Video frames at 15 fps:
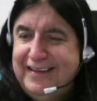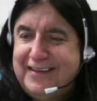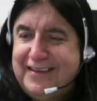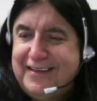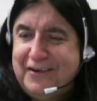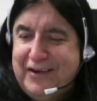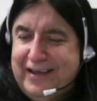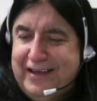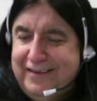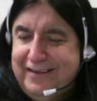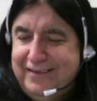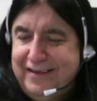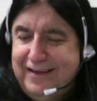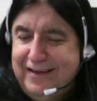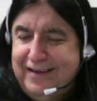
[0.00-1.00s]
There
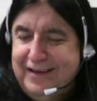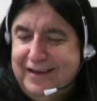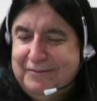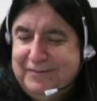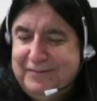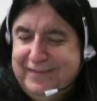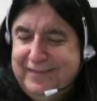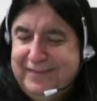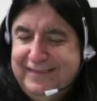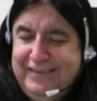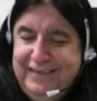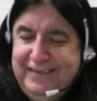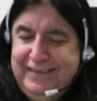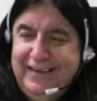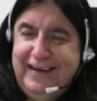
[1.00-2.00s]
are
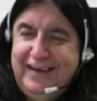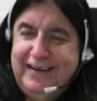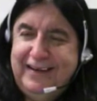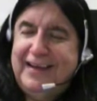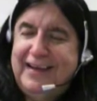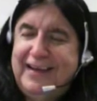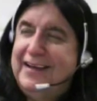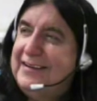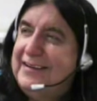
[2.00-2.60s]
other